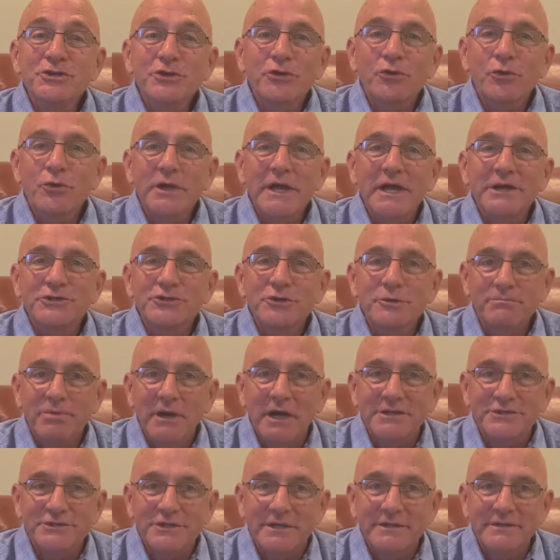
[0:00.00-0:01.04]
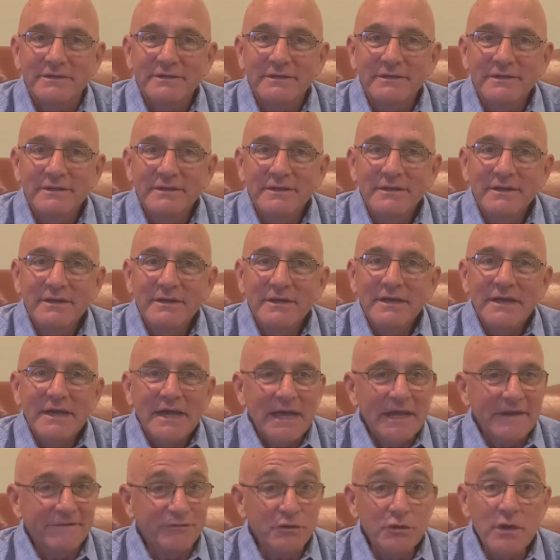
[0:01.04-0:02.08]
create your budget,
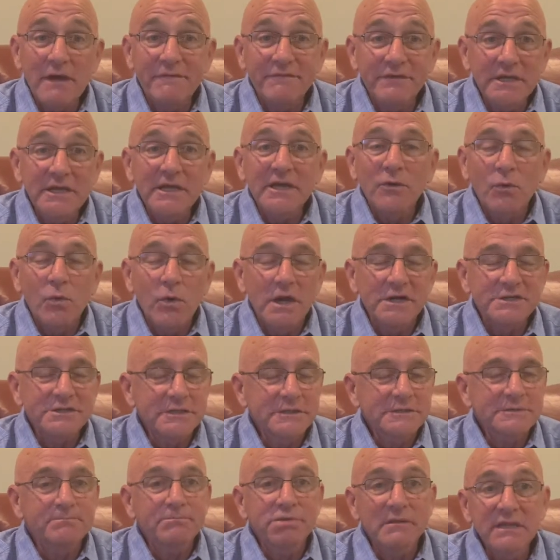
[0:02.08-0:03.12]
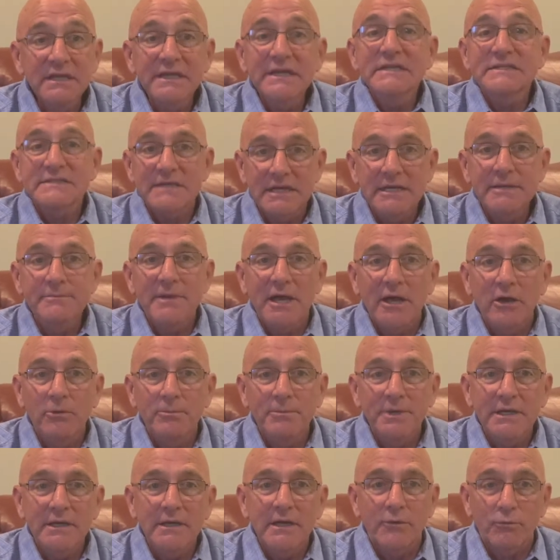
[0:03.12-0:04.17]
and if you have any questions, please email
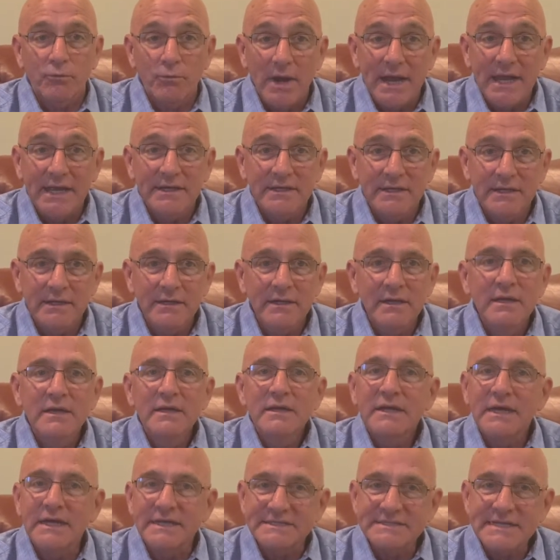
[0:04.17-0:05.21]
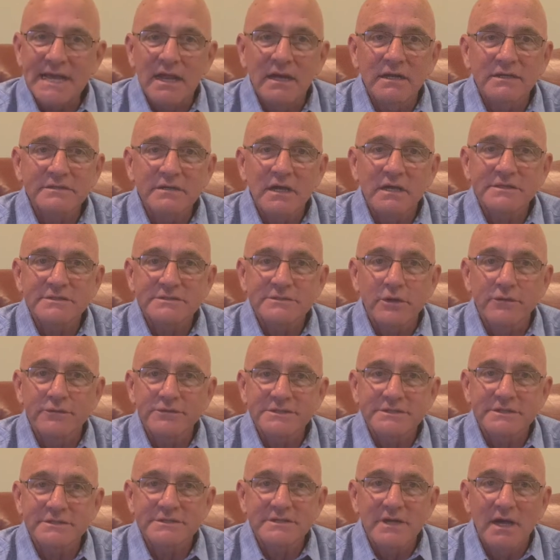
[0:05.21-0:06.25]
me at
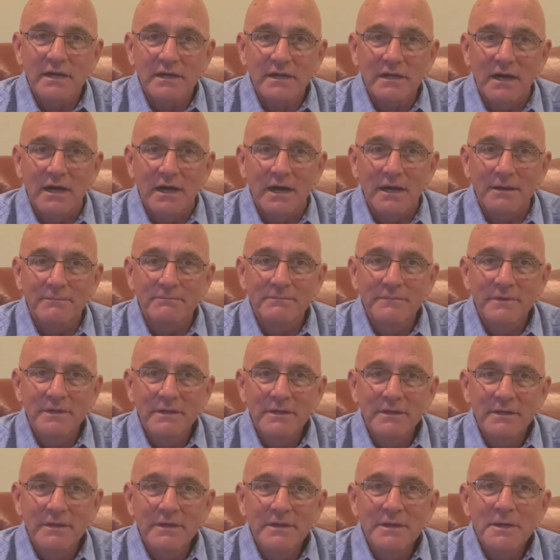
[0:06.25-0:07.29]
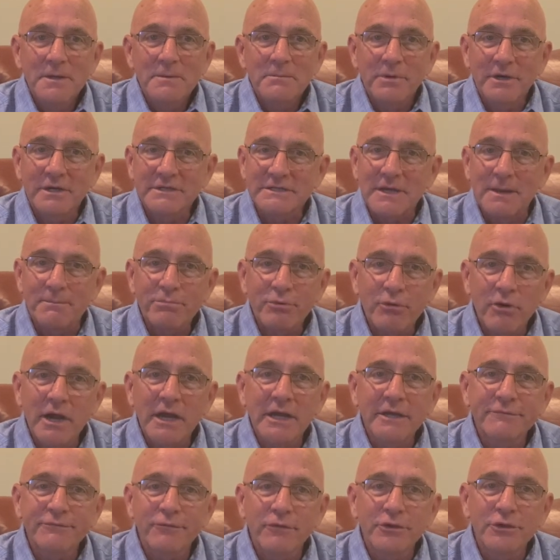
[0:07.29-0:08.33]
randy@talantonservices.com, because I'm
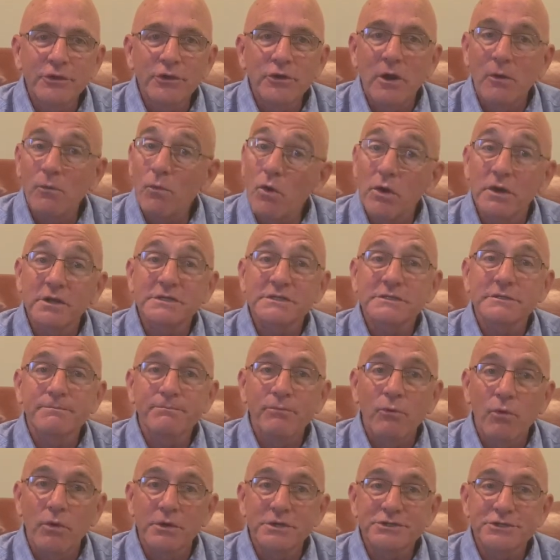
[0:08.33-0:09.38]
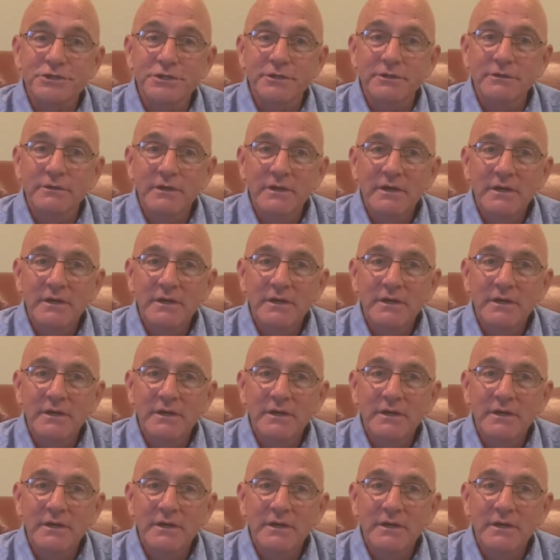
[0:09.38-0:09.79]
praying for you. I want to support you,